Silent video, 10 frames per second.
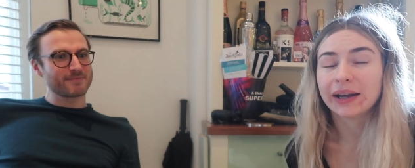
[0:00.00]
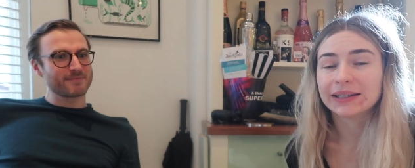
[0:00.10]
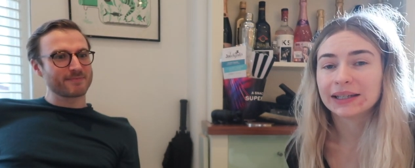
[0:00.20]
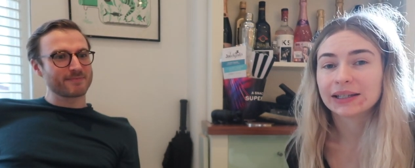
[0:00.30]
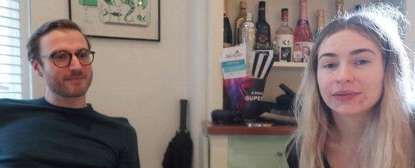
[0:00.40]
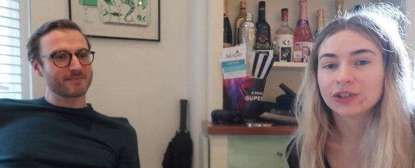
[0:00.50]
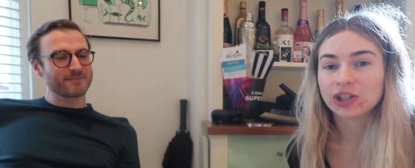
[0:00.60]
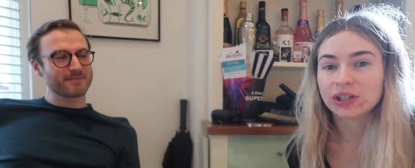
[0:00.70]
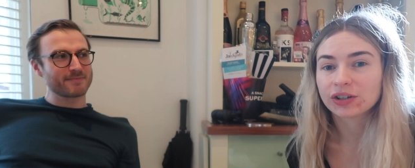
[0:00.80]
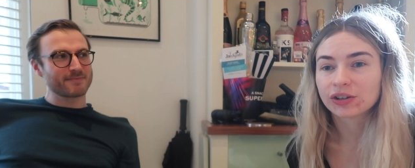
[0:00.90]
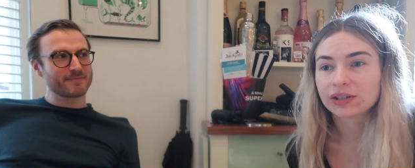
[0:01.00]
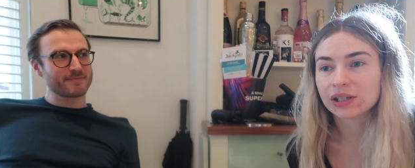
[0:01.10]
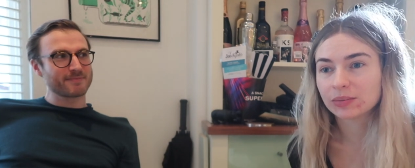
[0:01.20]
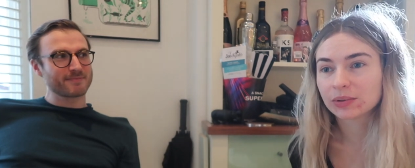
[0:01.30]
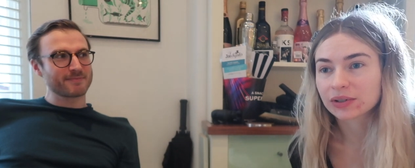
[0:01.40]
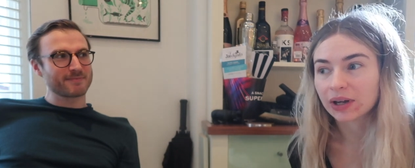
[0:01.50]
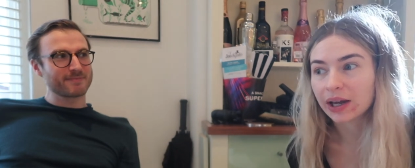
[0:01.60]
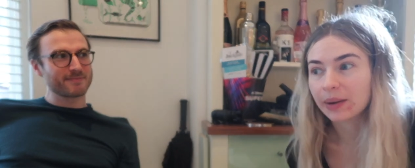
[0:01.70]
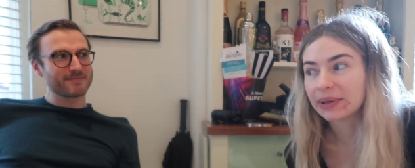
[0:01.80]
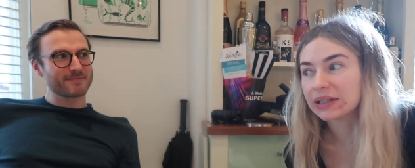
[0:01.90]
Speaker 1: ideas for cheese toasties, because I
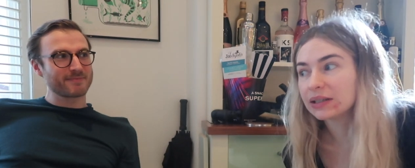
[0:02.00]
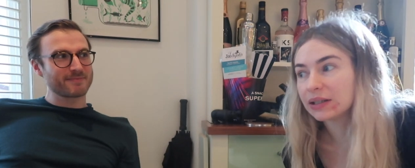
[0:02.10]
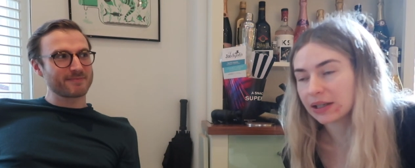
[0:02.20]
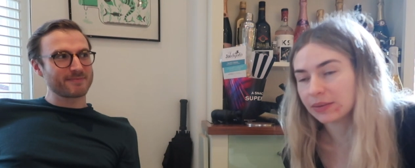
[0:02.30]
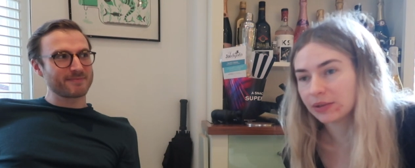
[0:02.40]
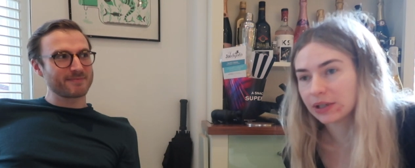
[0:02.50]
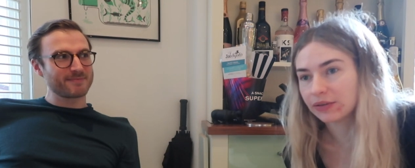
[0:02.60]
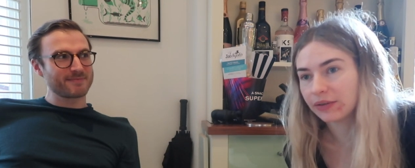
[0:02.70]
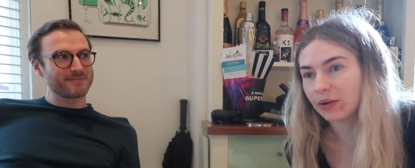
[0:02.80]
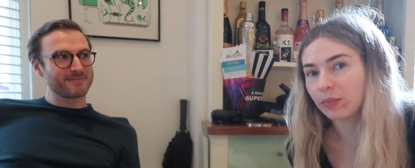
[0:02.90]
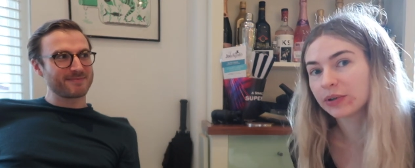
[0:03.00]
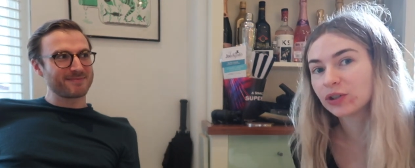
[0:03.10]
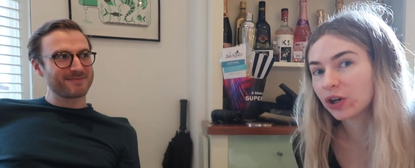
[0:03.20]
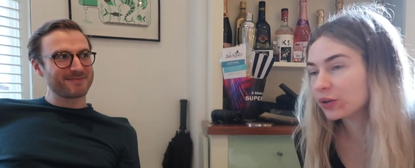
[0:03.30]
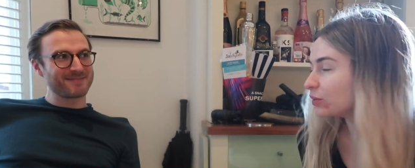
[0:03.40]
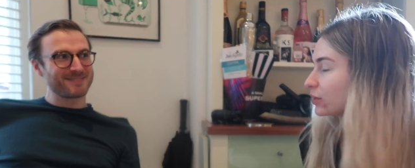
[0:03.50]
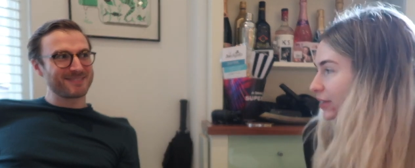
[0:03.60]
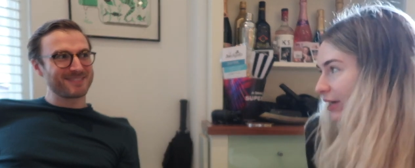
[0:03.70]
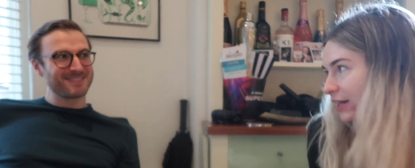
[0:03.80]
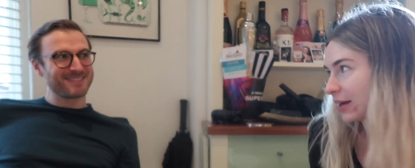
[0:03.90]
in desperate need of help, but don't
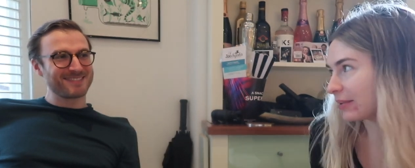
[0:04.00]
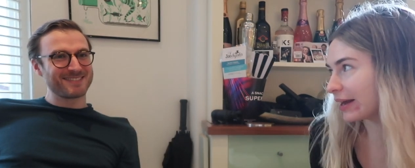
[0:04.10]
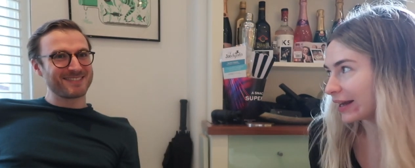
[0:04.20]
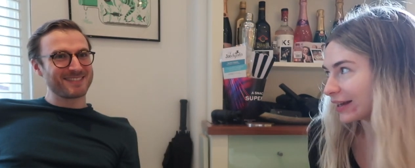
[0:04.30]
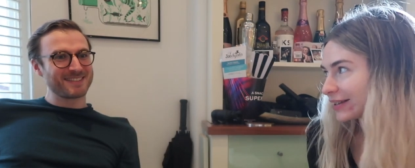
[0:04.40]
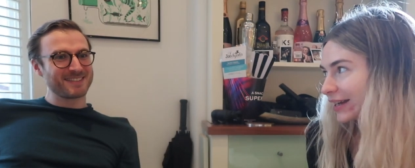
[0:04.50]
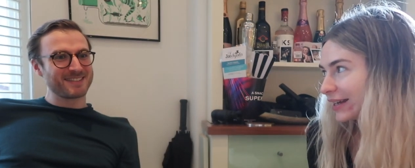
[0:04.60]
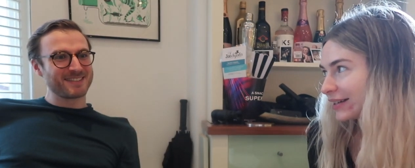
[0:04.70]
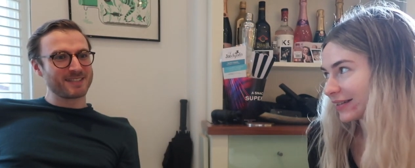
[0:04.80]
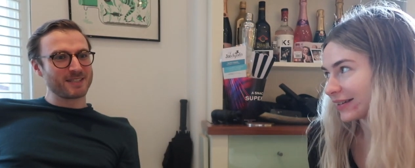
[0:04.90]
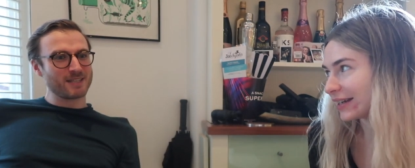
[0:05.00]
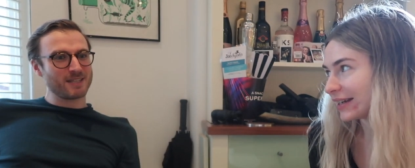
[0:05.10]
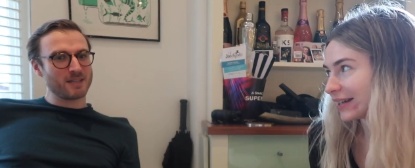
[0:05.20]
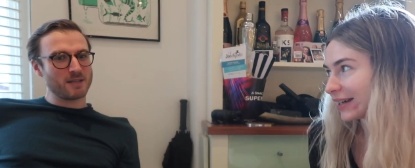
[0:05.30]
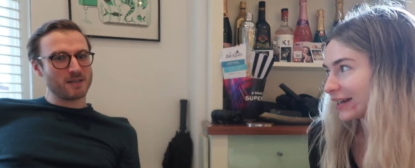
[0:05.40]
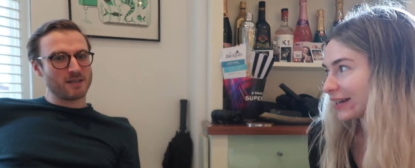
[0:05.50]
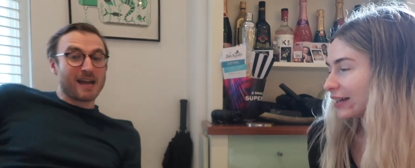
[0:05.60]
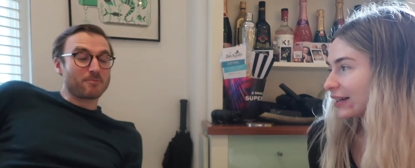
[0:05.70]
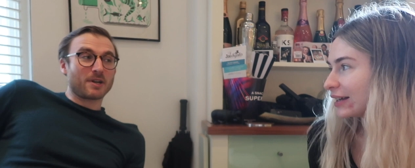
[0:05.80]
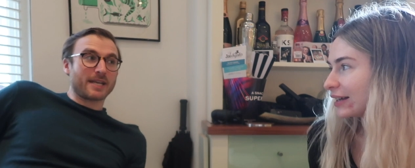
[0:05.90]
send him any because he doesn't need it.
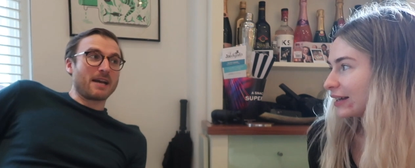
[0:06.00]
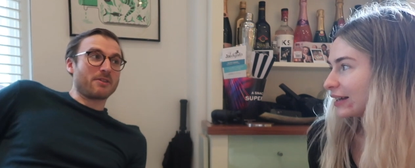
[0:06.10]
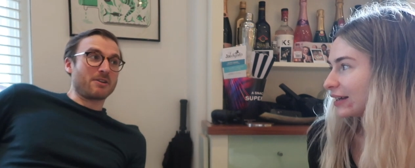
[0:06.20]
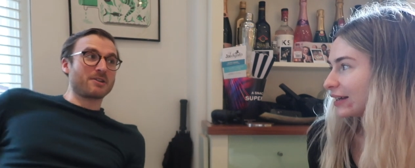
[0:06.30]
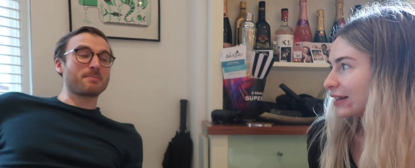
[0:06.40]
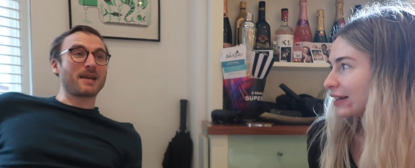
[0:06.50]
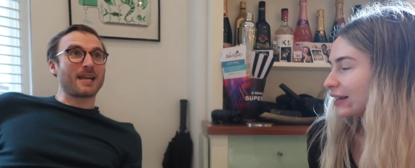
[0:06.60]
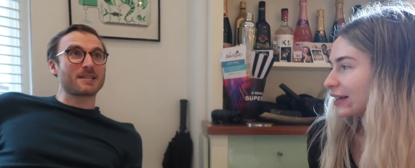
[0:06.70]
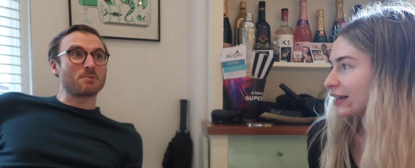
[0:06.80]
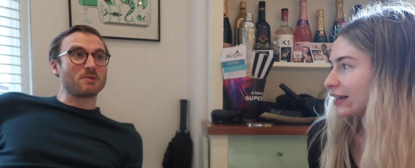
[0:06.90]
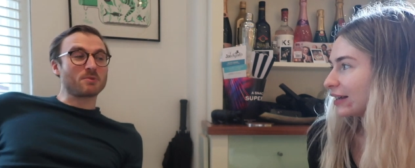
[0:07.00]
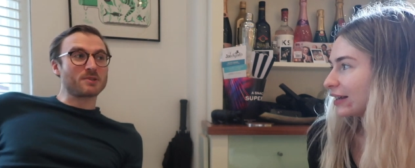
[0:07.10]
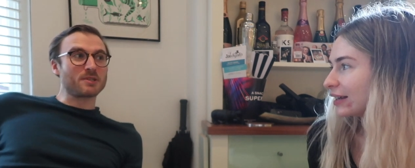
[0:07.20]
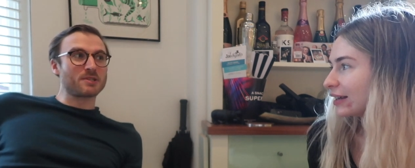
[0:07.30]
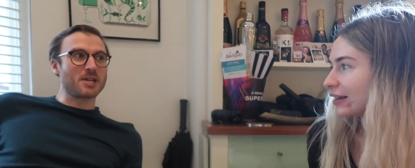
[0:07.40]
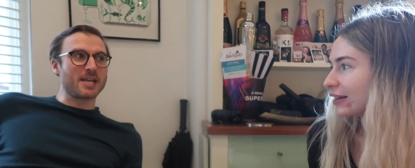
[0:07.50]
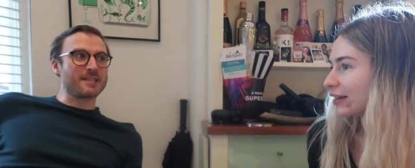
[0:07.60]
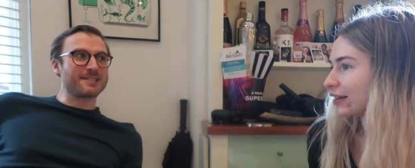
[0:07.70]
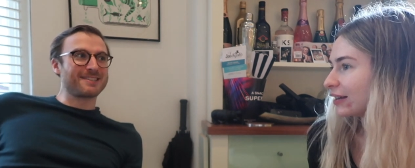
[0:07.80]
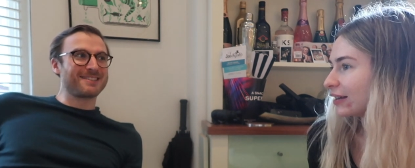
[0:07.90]
Speaker 2: I am running out though because my last one was just
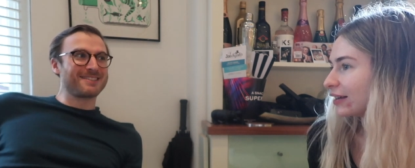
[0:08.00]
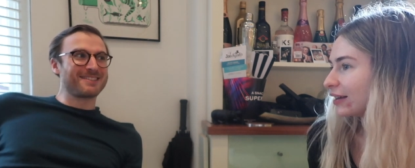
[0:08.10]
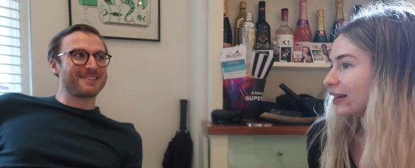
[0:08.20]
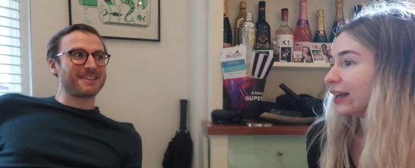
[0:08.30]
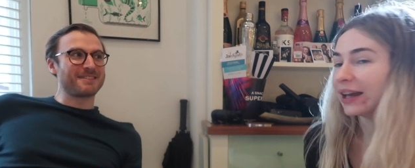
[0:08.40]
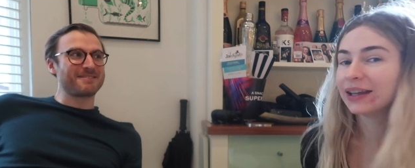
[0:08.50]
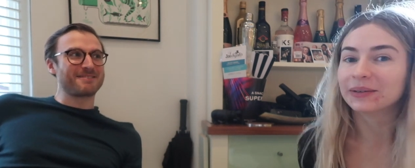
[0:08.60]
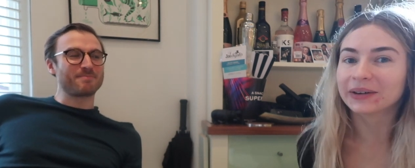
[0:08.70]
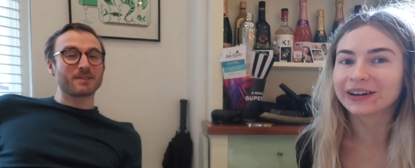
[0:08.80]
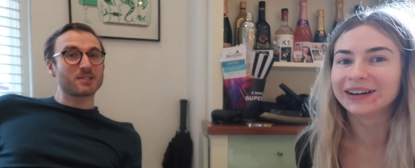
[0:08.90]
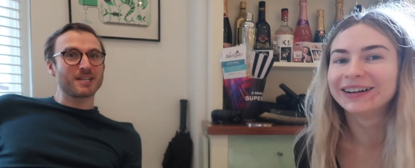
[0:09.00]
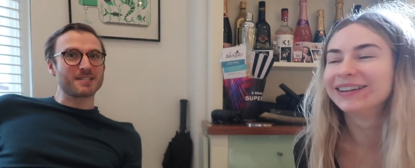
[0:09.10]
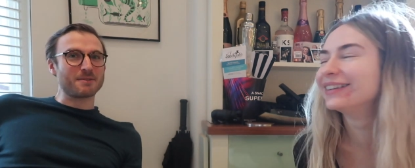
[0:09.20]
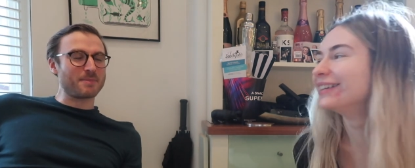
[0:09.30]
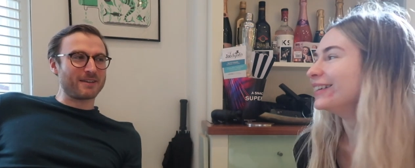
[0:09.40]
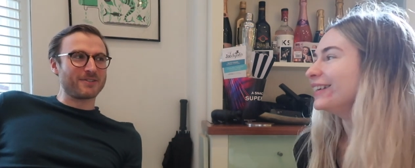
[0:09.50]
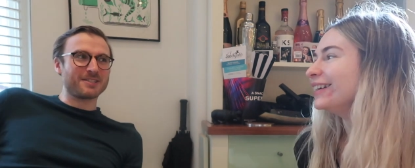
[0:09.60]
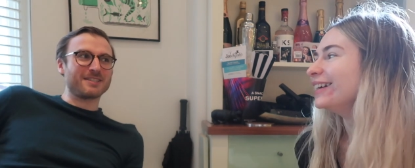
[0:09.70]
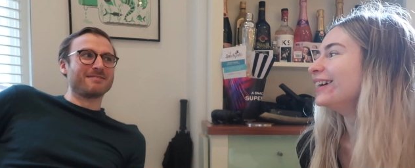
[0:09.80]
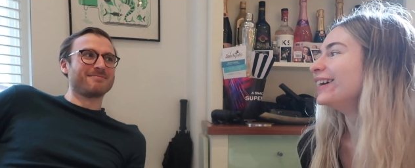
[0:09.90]
cheese. Yeah, you are. Cheese and a bit of
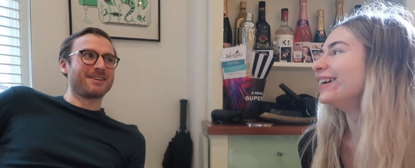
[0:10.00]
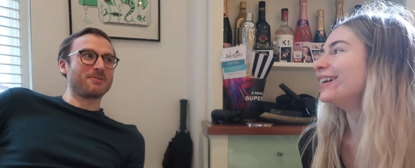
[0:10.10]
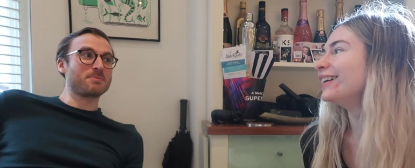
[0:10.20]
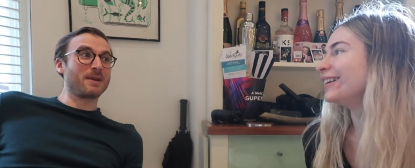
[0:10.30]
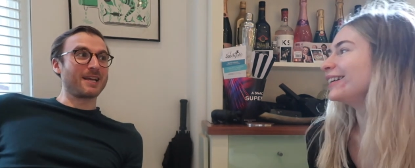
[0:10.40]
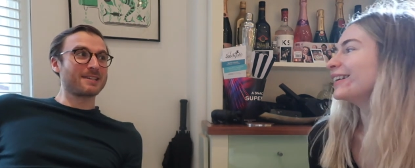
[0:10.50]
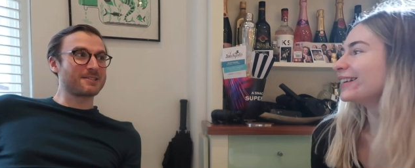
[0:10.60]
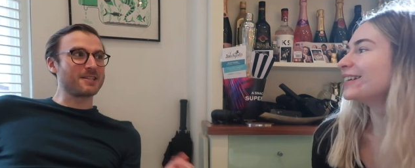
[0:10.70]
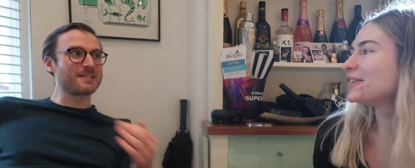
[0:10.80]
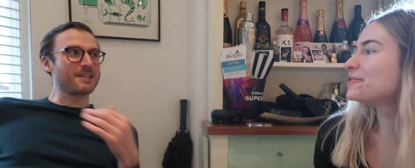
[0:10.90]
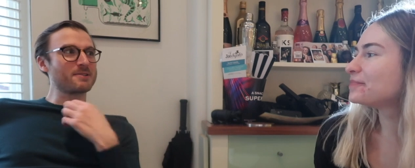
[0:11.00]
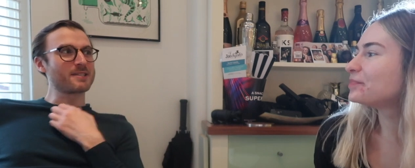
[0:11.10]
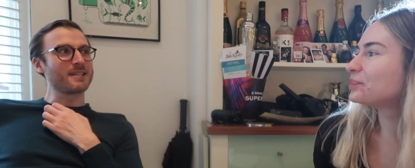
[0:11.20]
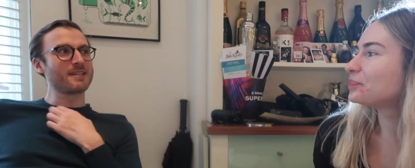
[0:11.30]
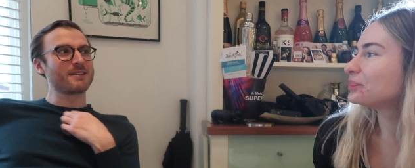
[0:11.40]
onion. That was my last cheese toastie.